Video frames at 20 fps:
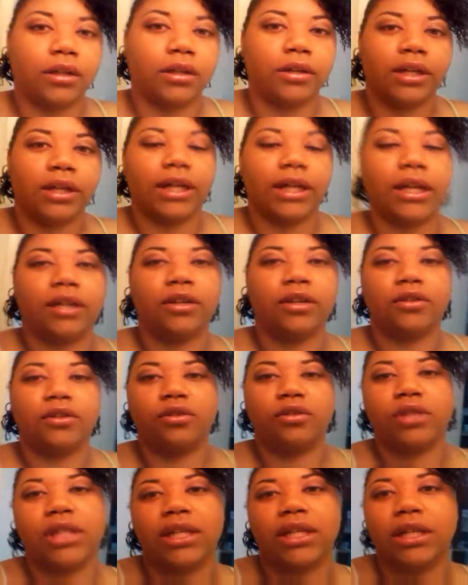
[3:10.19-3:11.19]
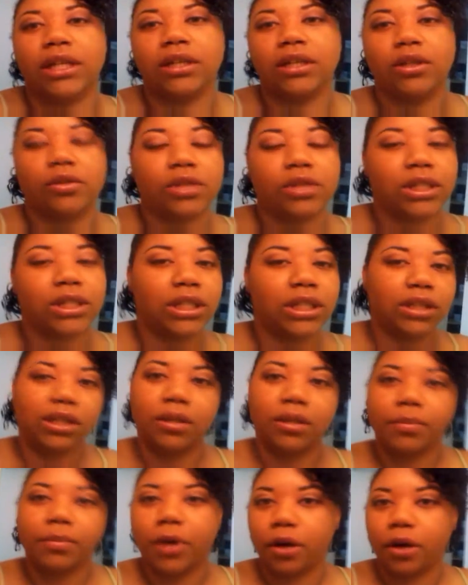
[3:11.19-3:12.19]
that I use. I didn't use
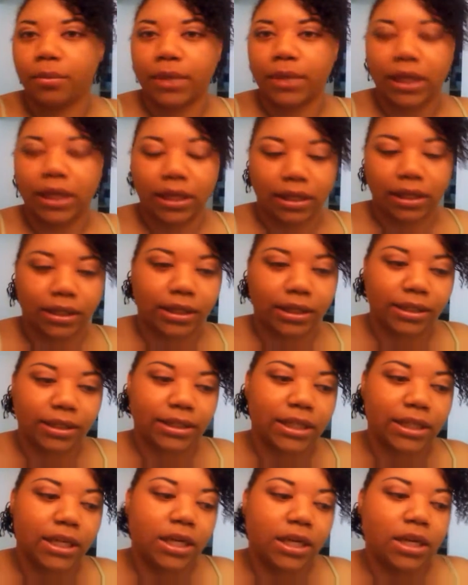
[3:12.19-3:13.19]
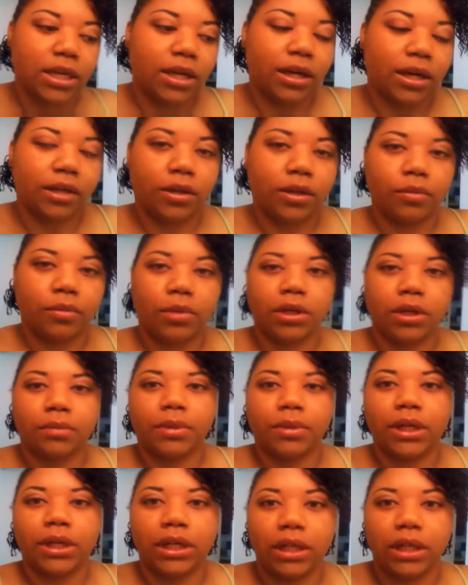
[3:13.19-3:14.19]
anything permanent because I don't want to
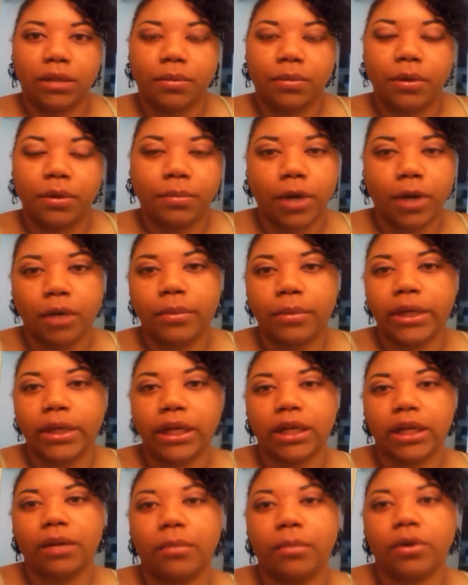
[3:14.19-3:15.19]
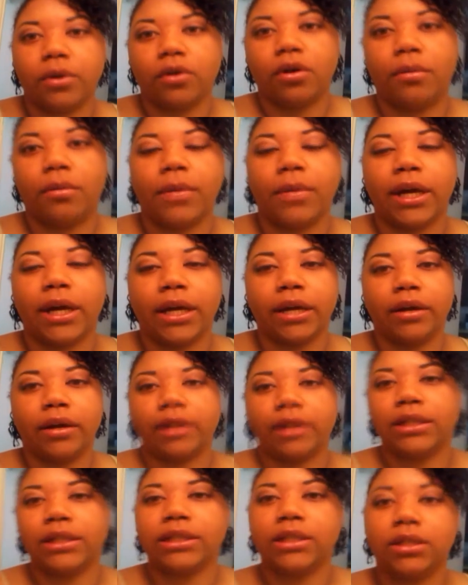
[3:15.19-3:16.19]
put any permanent chemical on my hair.
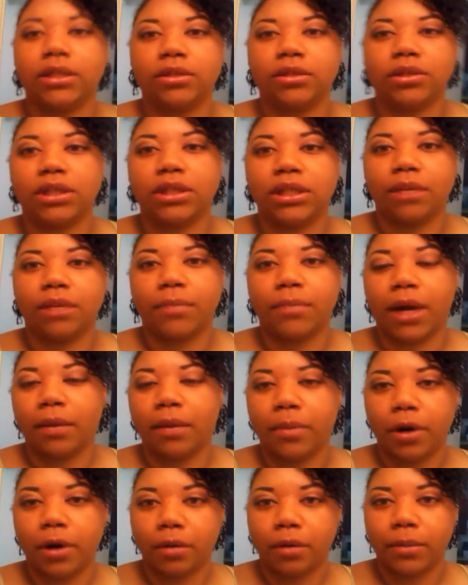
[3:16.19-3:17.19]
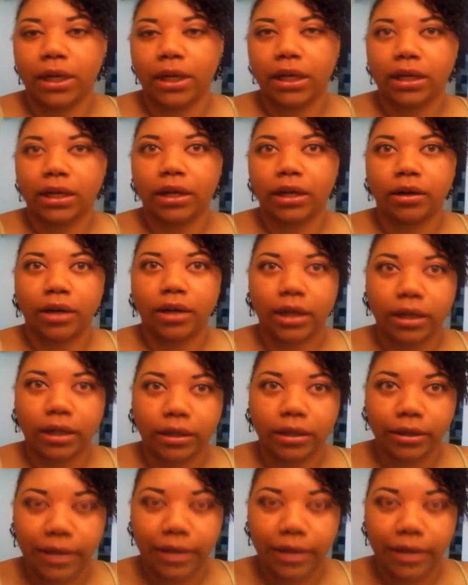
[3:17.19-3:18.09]
I just used semi-permanent hair color.